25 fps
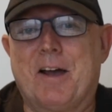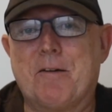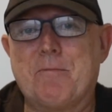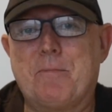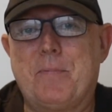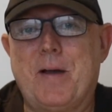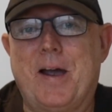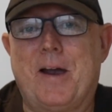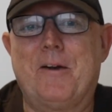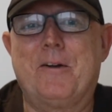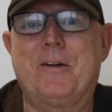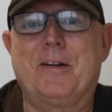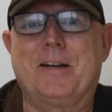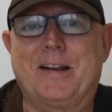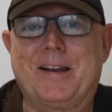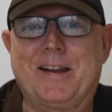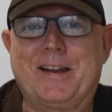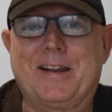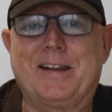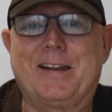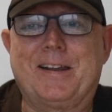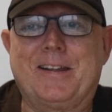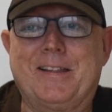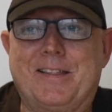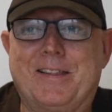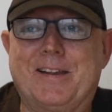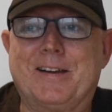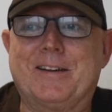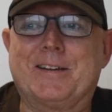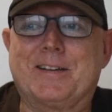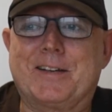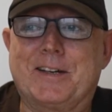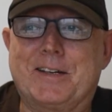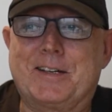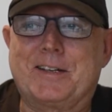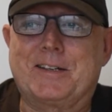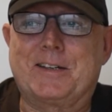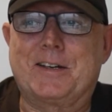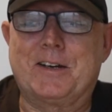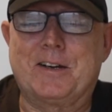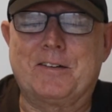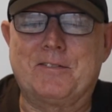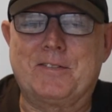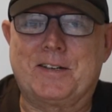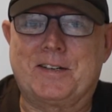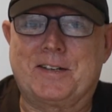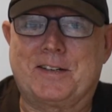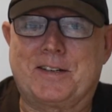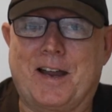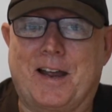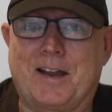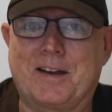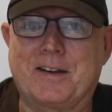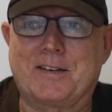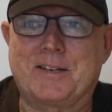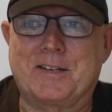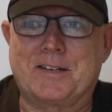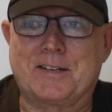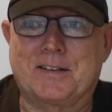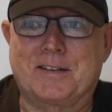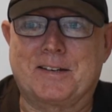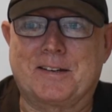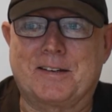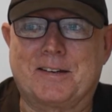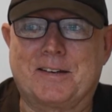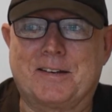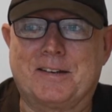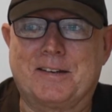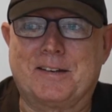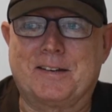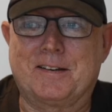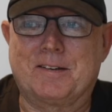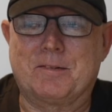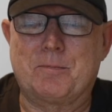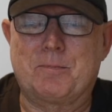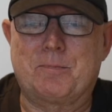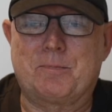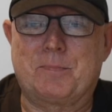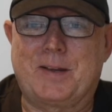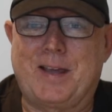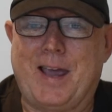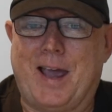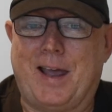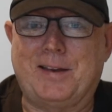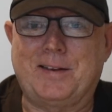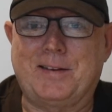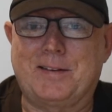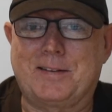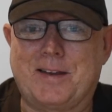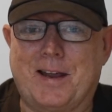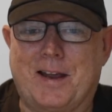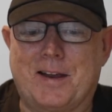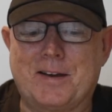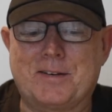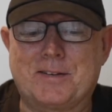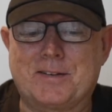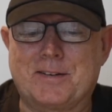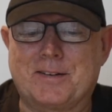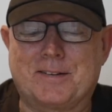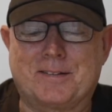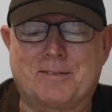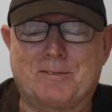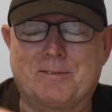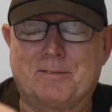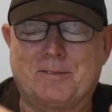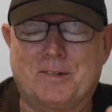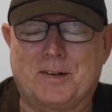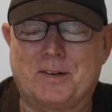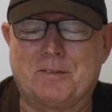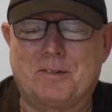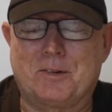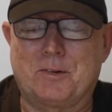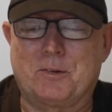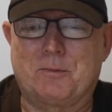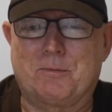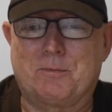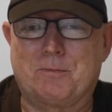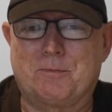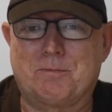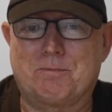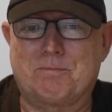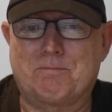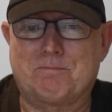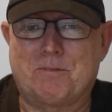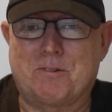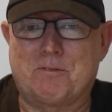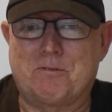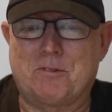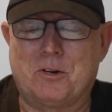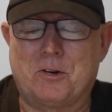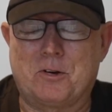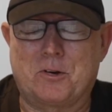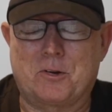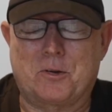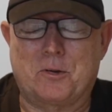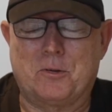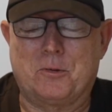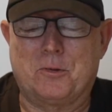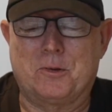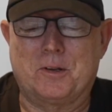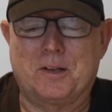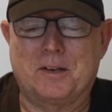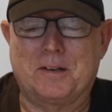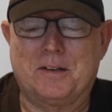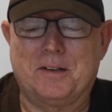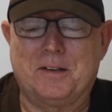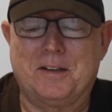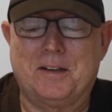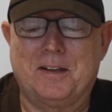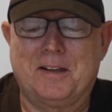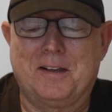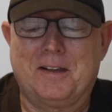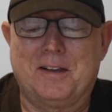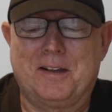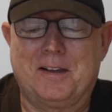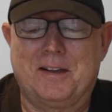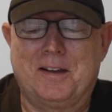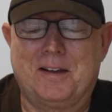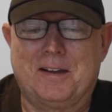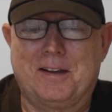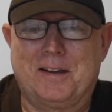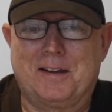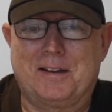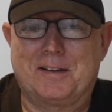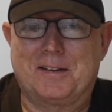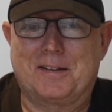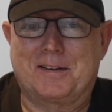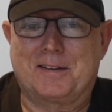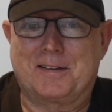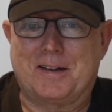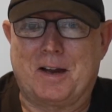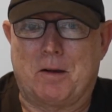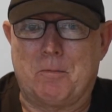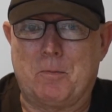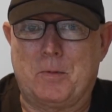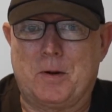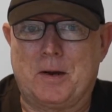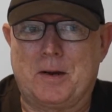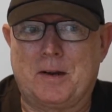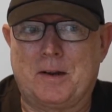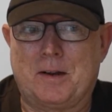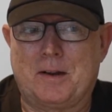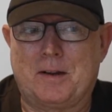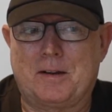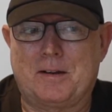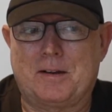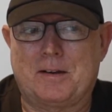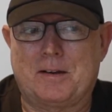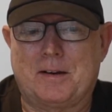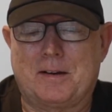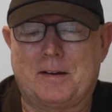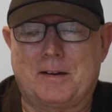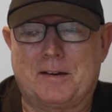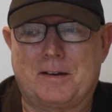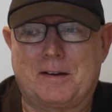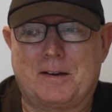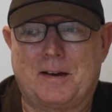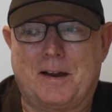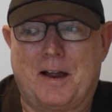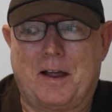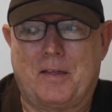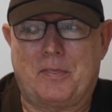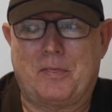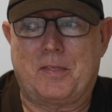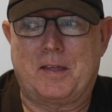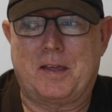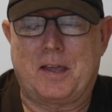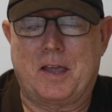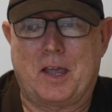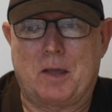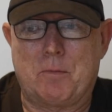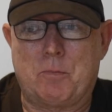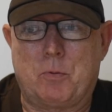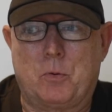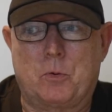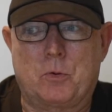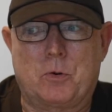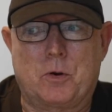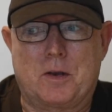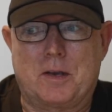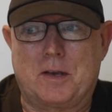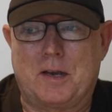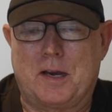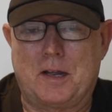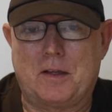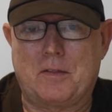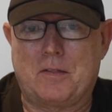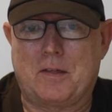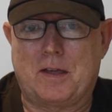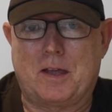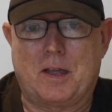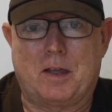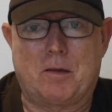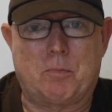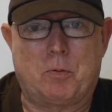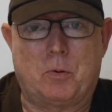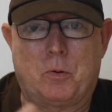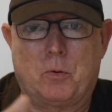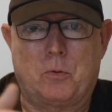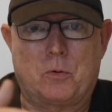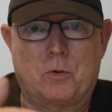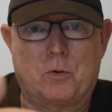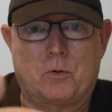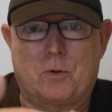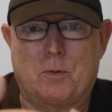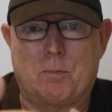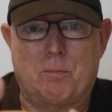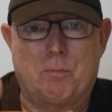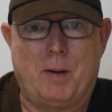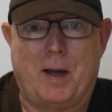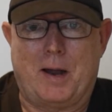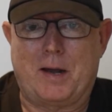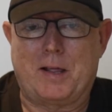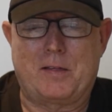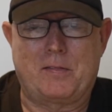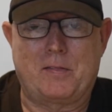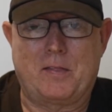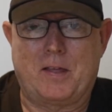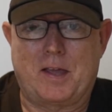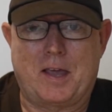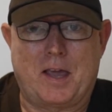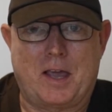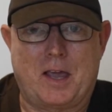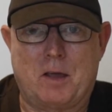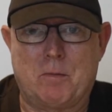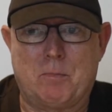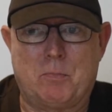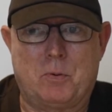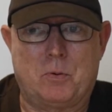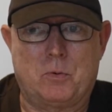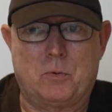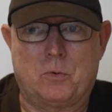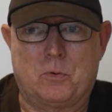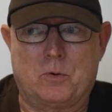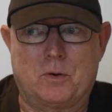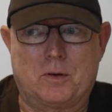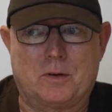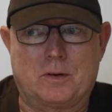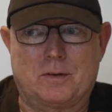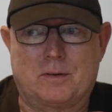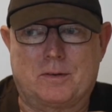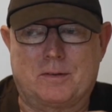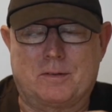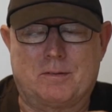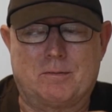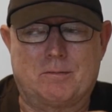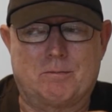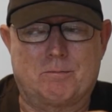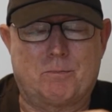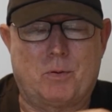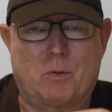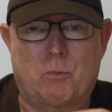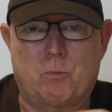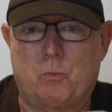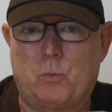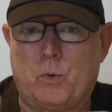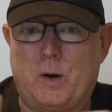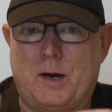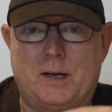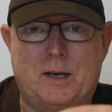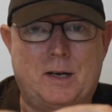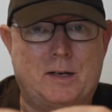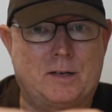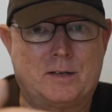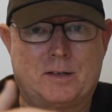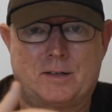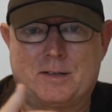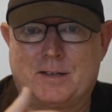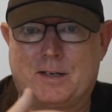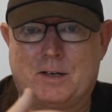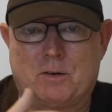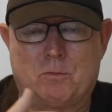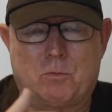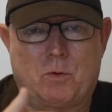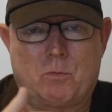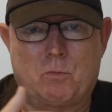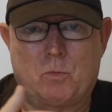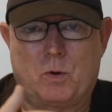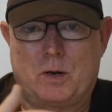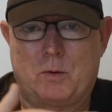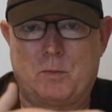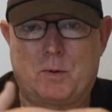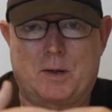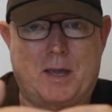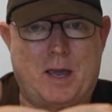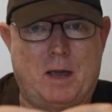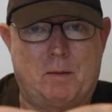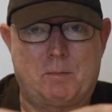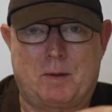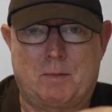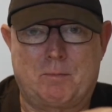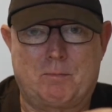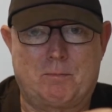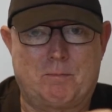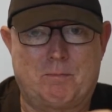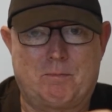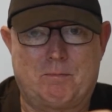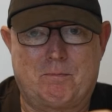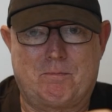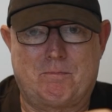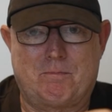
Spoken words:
apparently there's a service station, gas station, whatever you prefer to call it, somewhere at the airport or near the airport or abutting the airport, but we didn't see it when we were coming